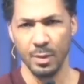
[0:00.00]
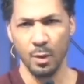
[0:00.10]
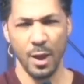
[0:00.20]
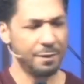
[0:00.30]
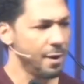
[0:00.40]

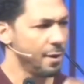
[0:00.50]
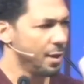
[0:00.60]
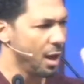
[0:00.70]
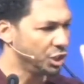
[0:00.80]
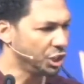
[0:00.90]
If
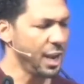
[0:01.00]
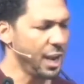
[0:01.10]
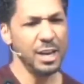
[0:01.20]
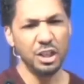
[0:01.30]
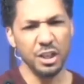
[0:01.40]
a
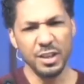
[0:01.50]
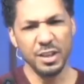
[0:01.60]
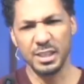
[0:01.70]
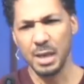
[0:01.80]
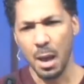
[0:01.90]
change in
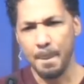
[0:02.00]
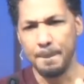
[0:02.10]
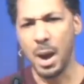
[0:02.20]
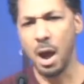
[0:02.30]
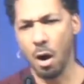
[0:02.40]
this
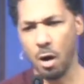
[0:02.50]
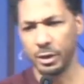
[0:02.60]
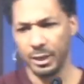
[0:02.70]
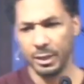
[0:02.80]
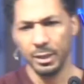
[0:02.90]

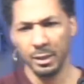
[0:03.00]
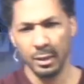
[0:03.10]
monarchy